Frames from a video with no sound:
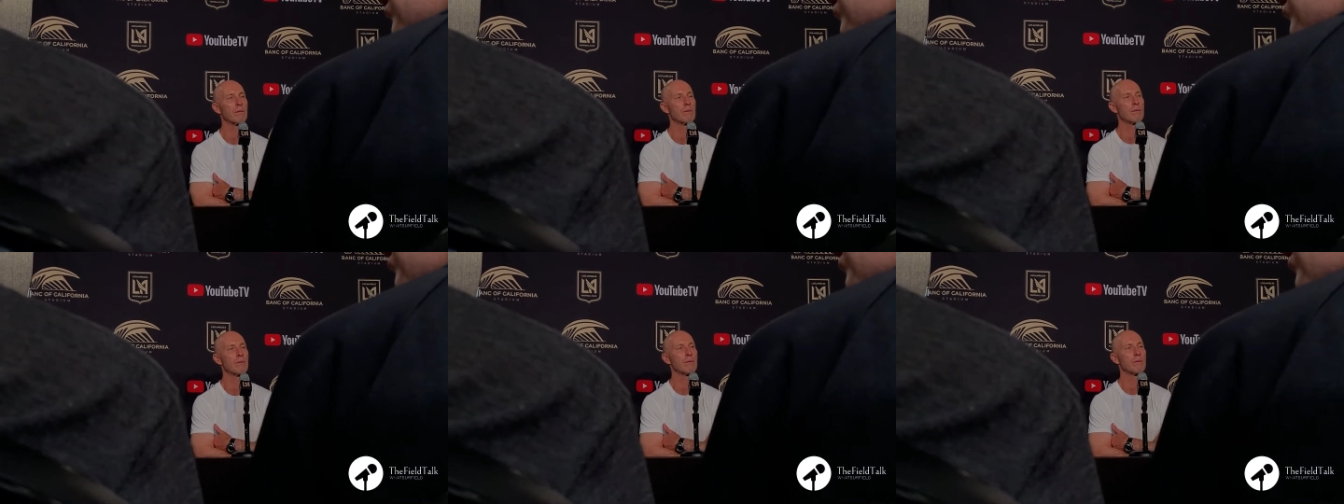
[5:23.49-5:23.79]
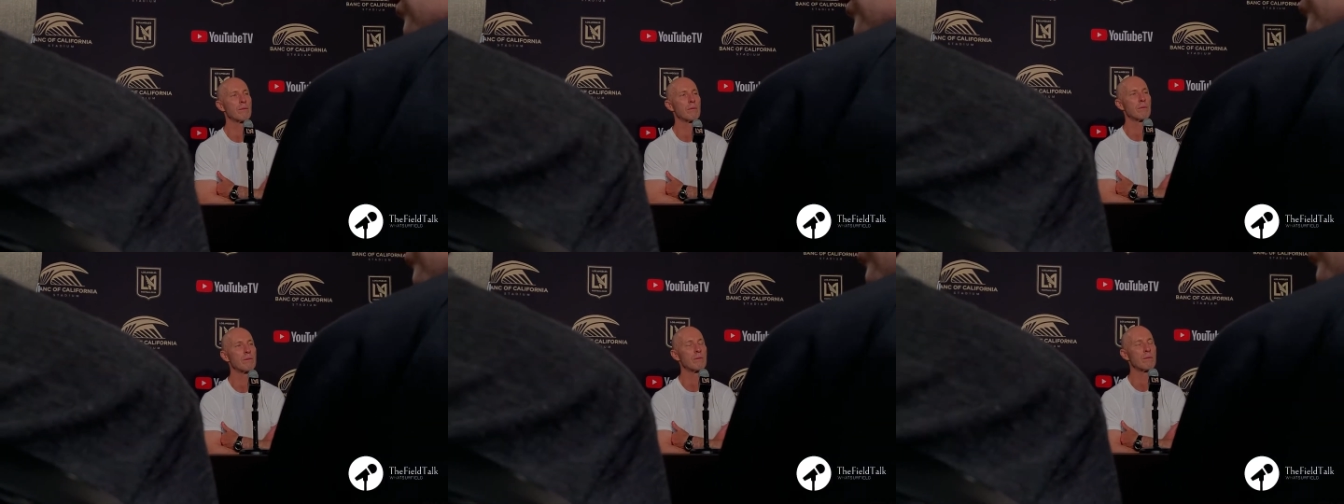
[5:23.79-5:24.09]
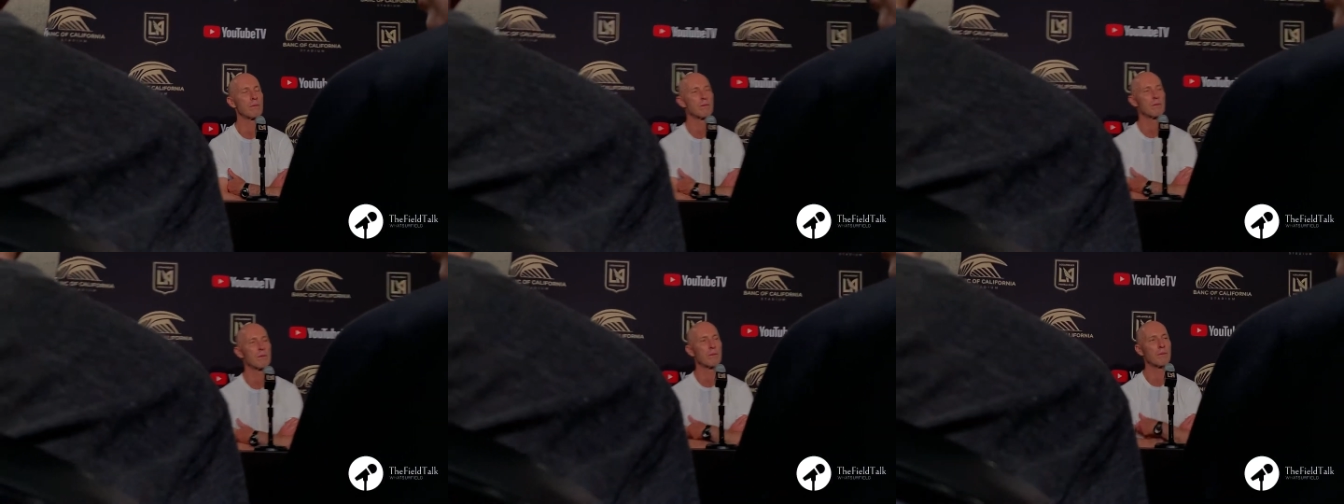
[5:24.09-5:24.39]
before
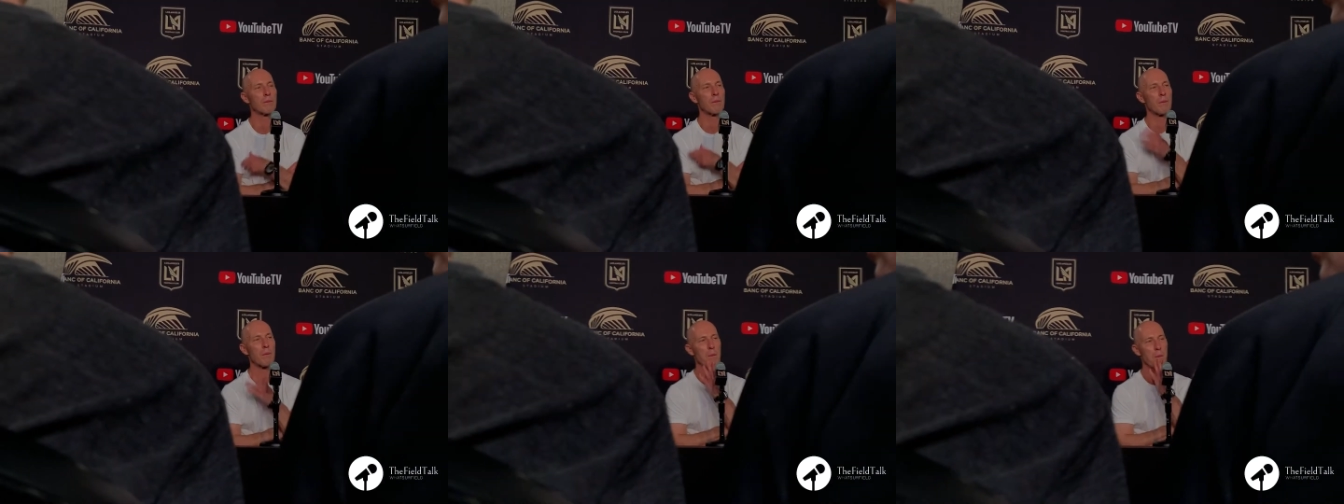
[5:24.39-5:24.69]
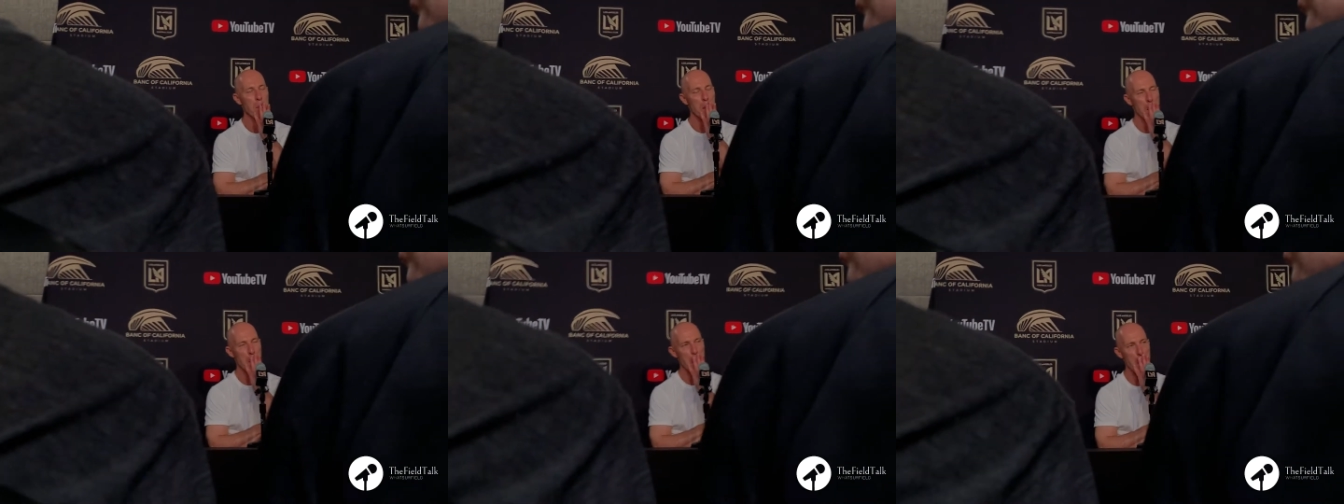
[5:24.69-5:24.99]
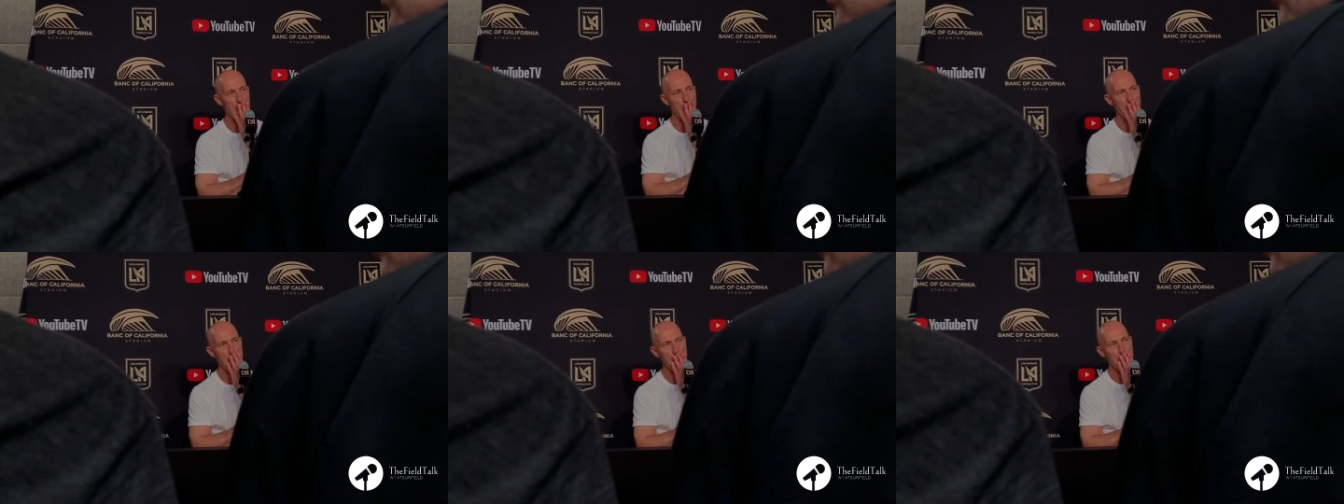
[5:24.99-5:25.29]
in a halftime that kind of
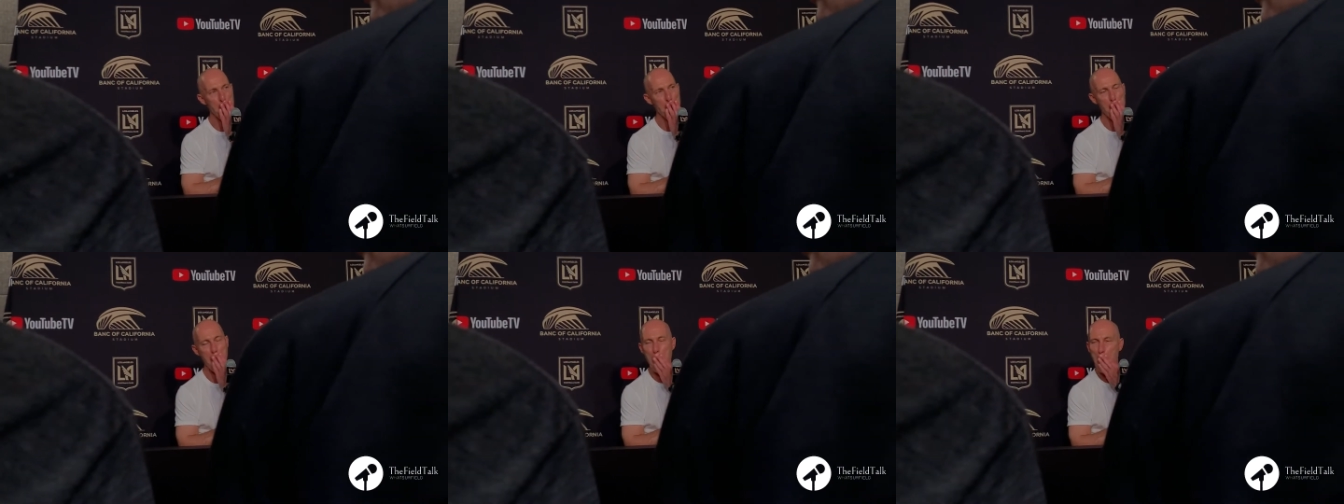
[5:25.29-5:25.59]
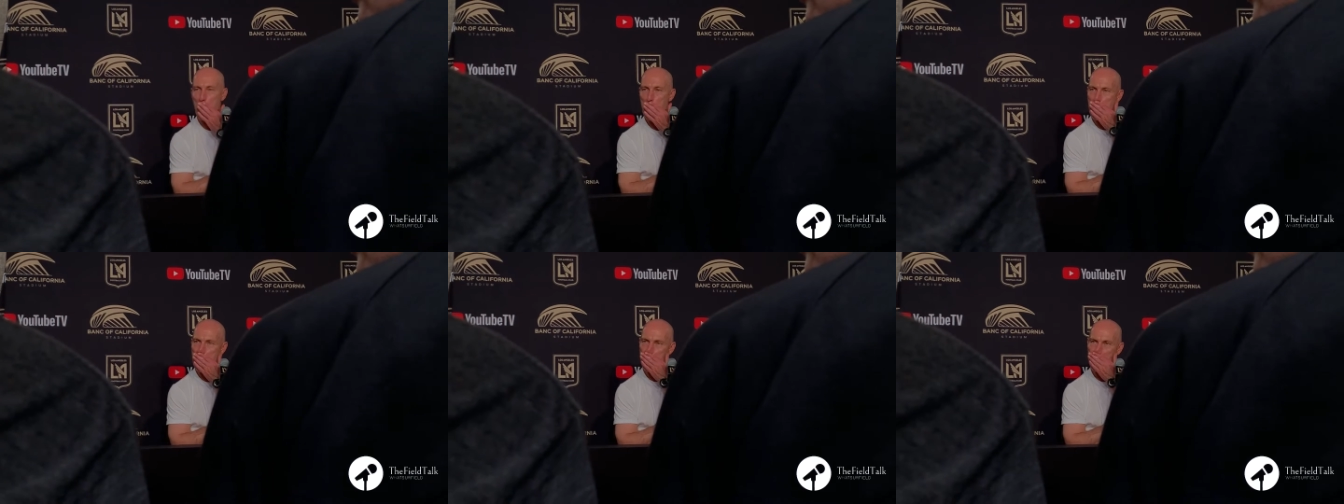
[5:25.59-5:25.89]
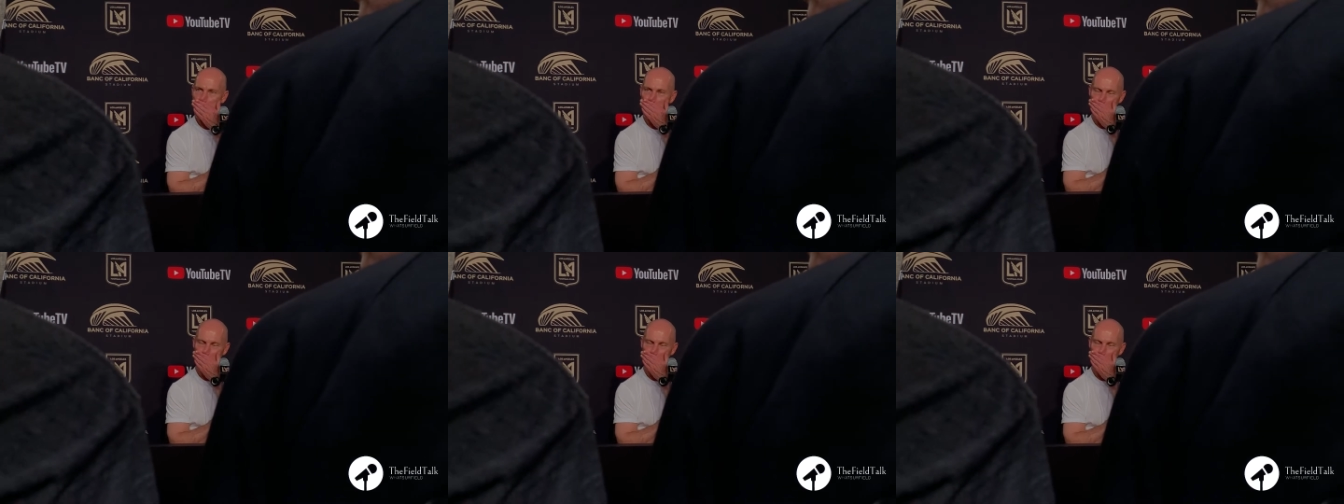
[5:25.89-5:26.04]
changed your strategy,